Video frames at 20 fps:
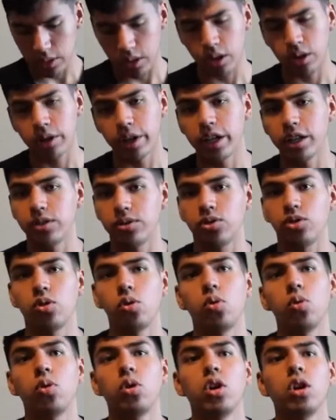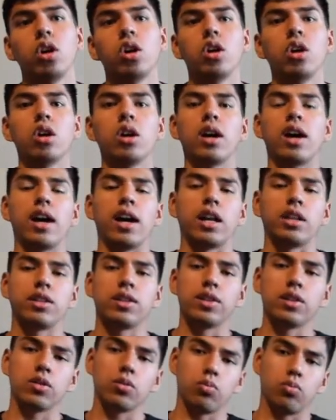Alright, so I
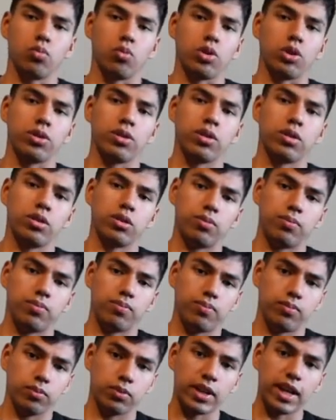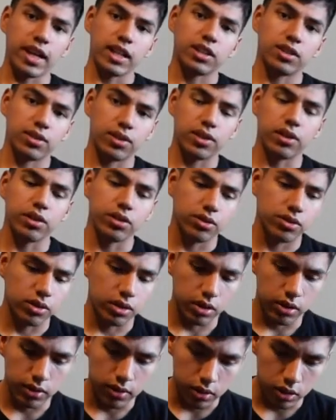think one of the last things
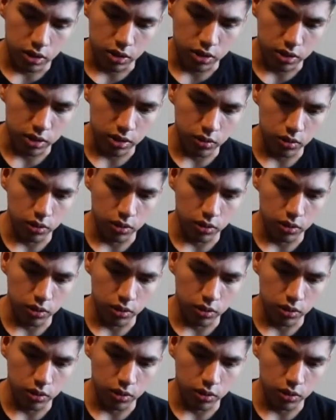that you should